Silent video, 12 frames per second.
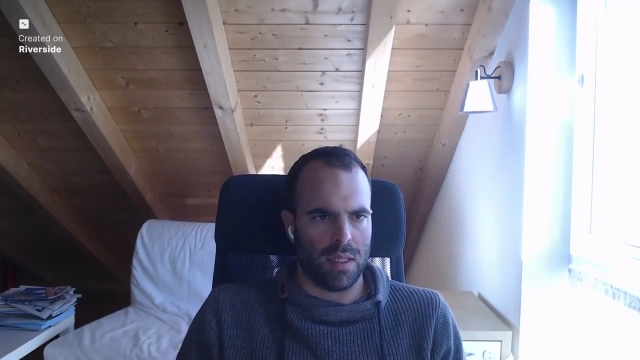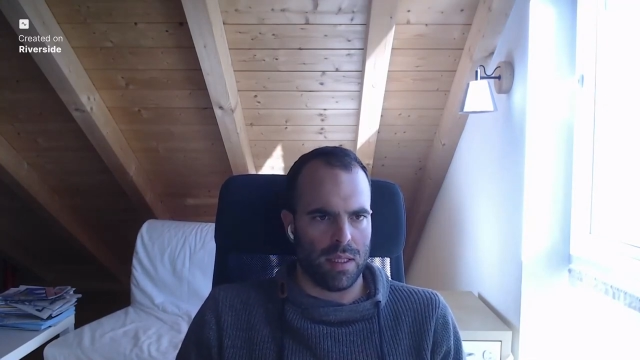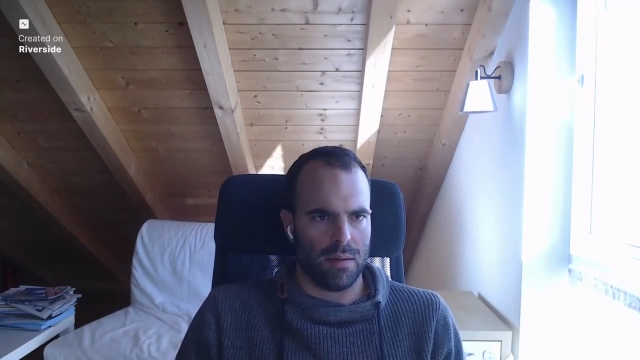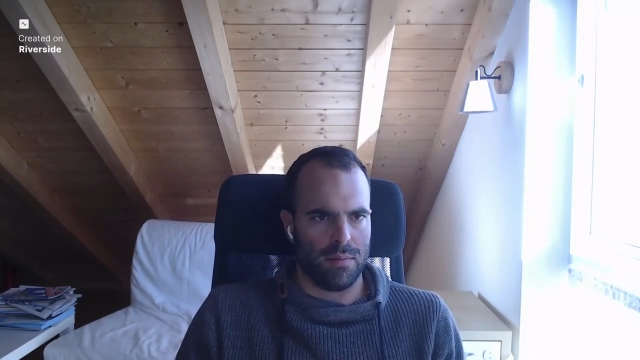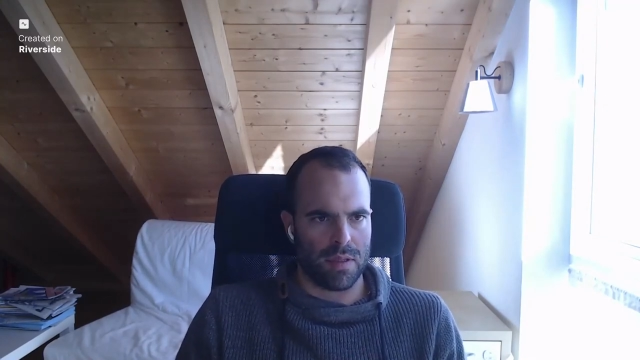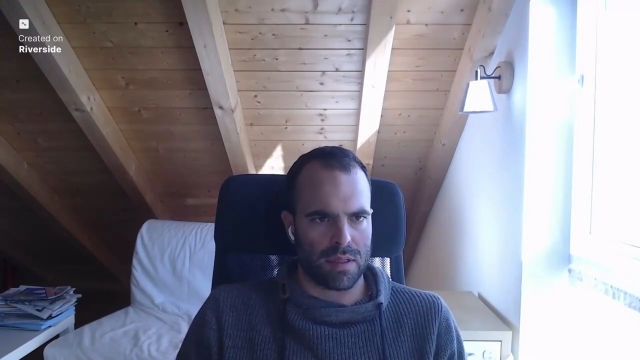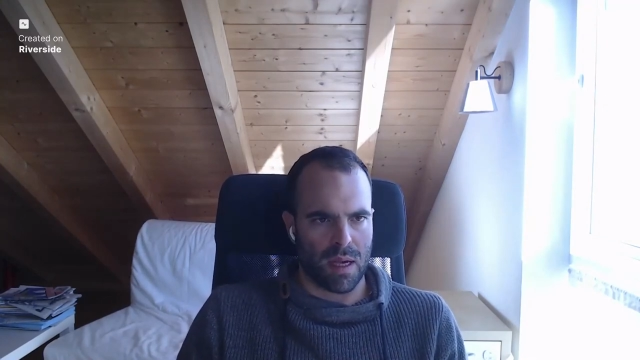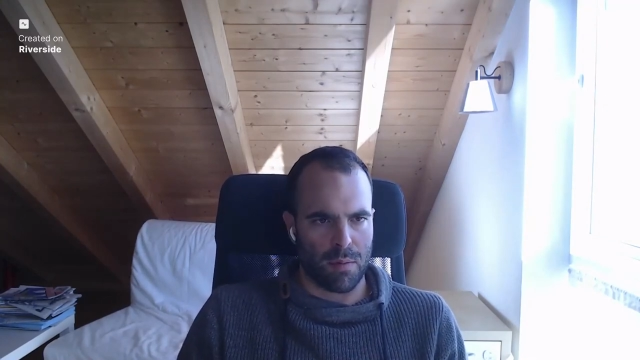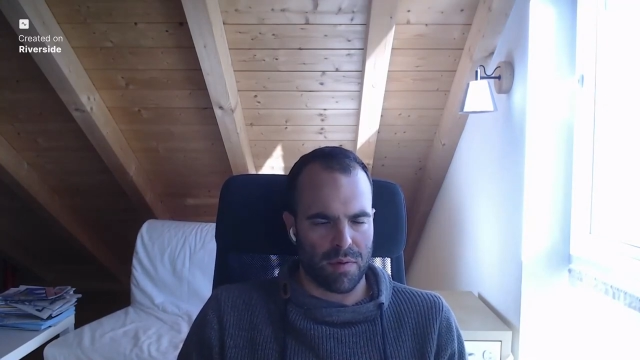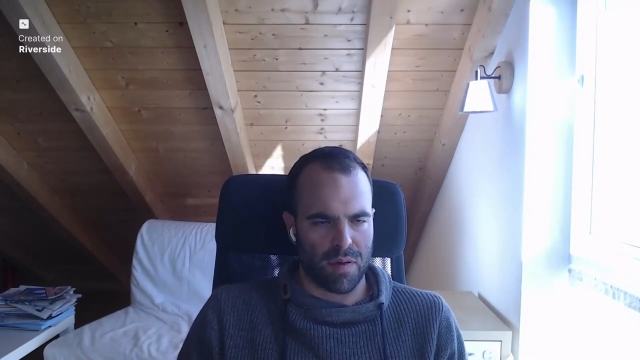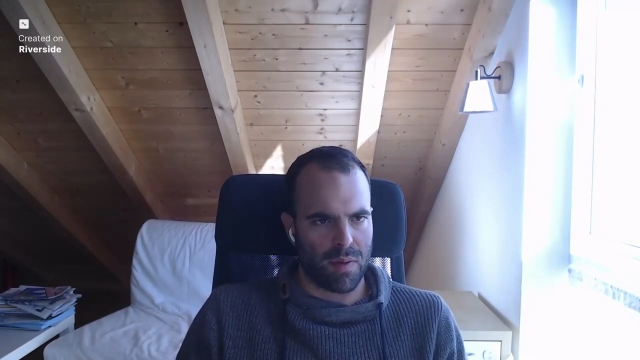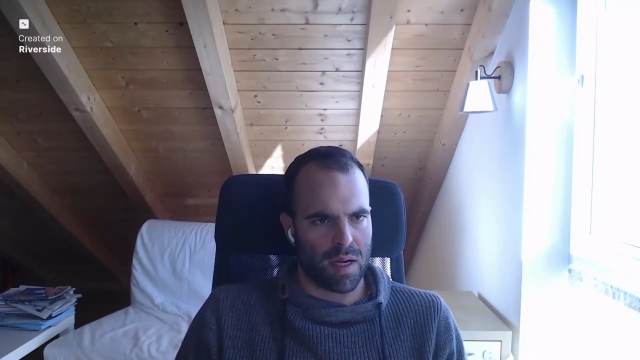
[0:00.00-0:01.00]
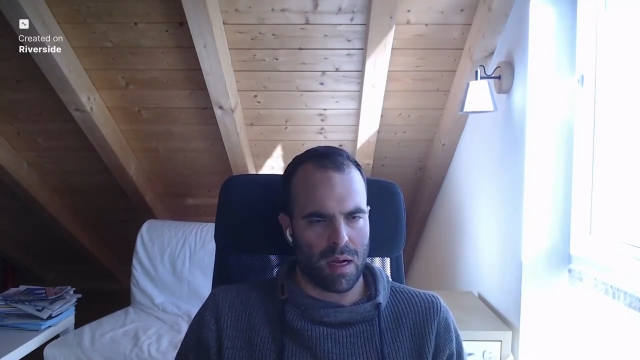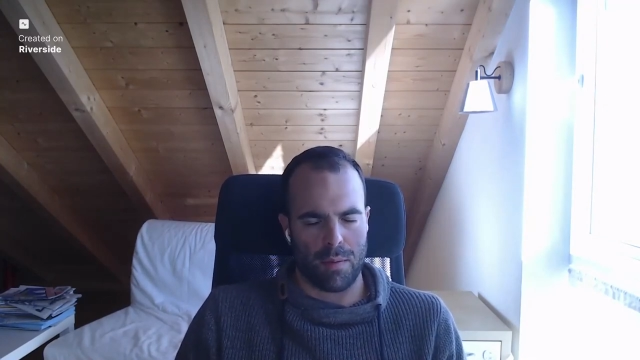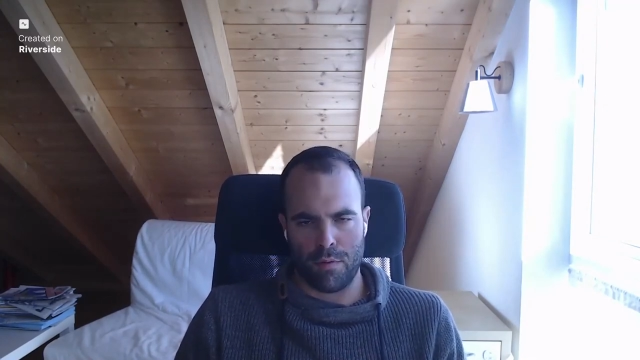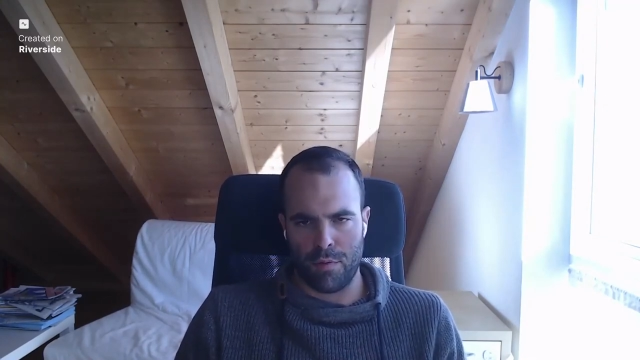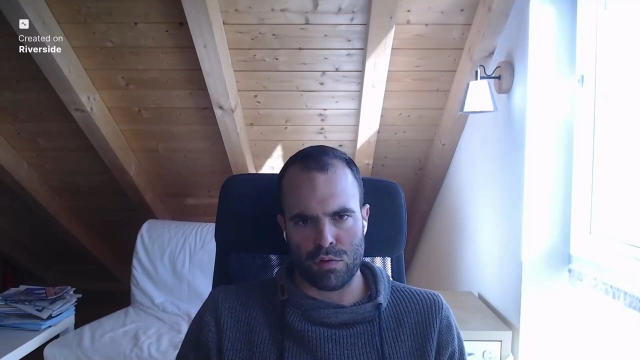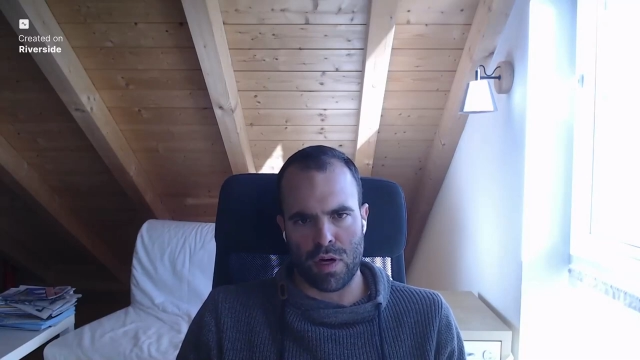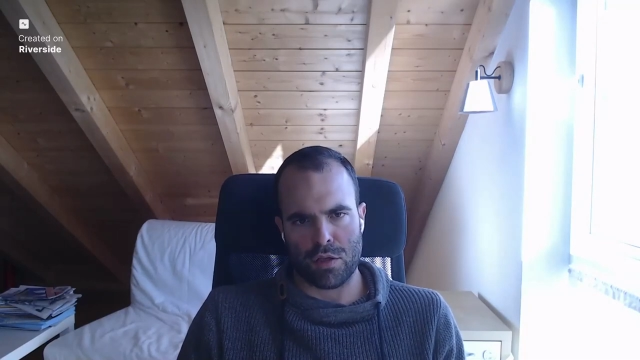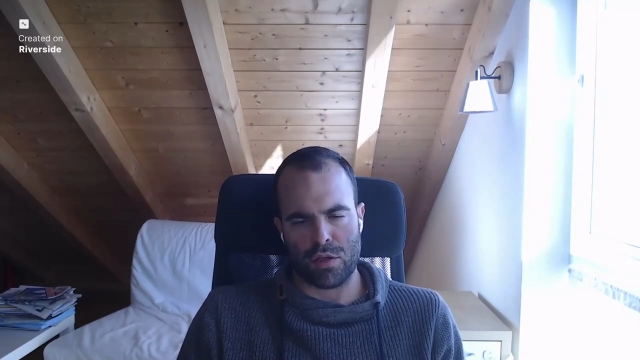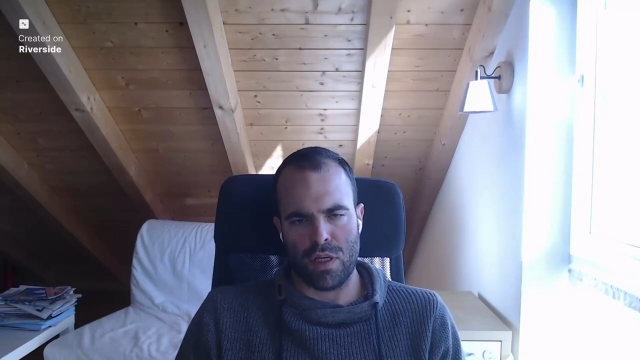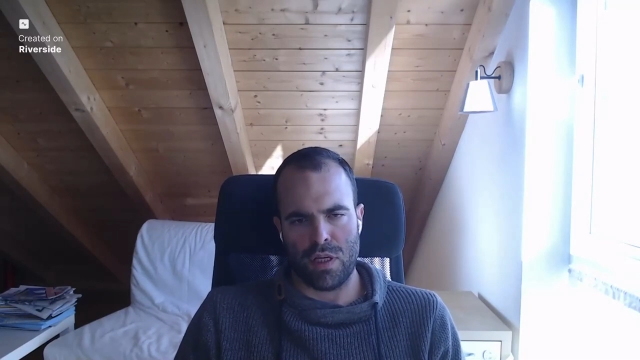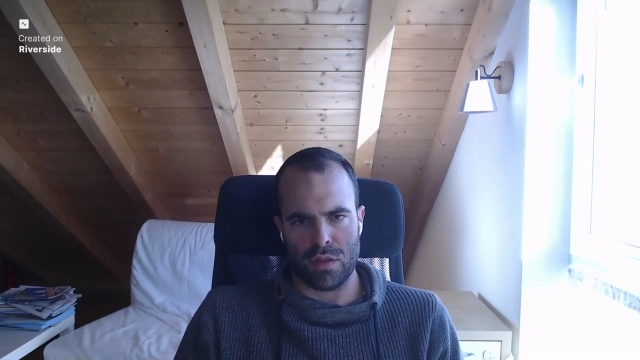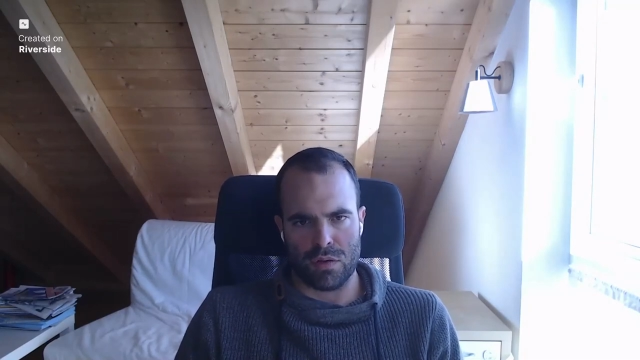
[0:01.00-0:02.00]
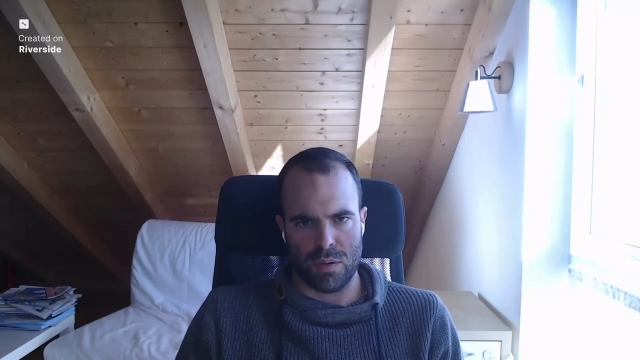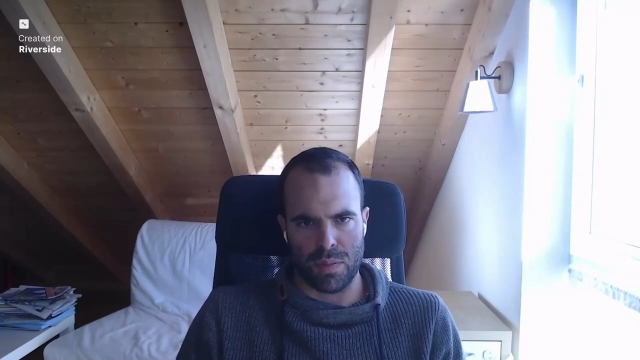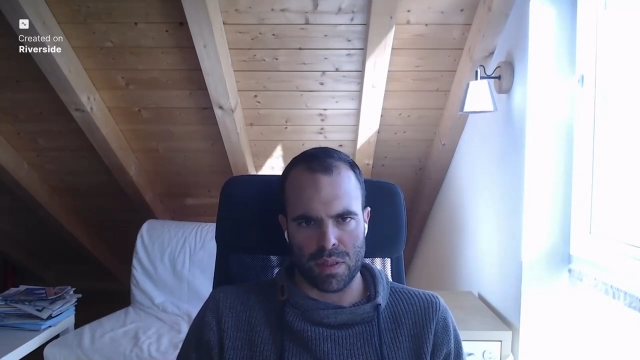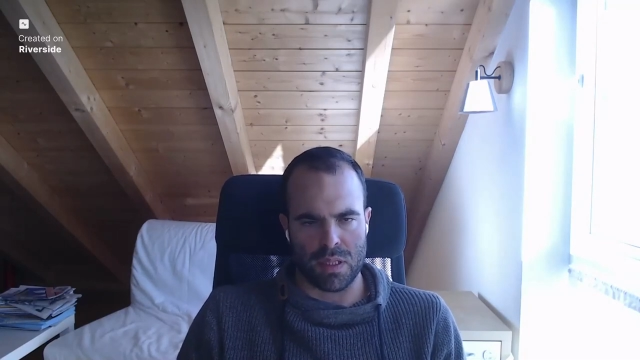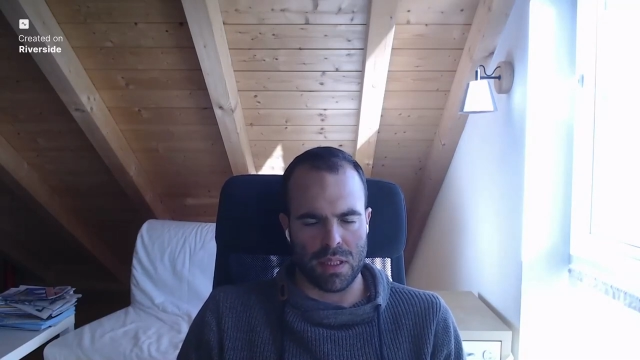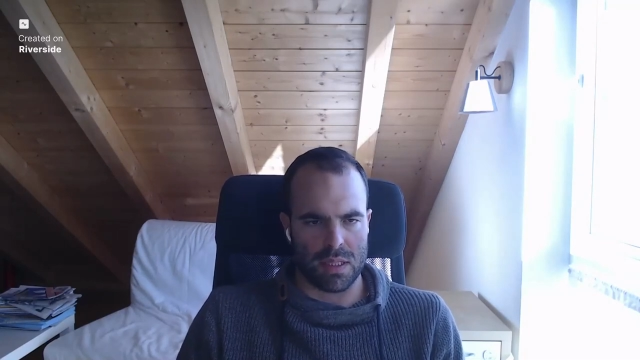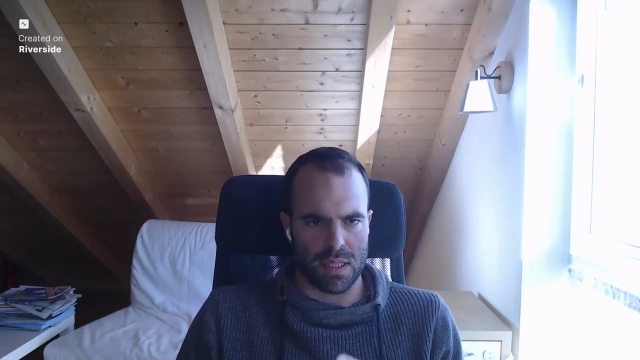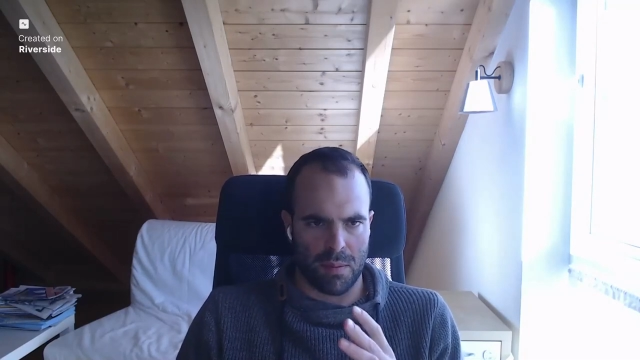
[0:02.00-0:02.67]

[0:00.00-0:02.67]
Um, some of them are coming construction industry business.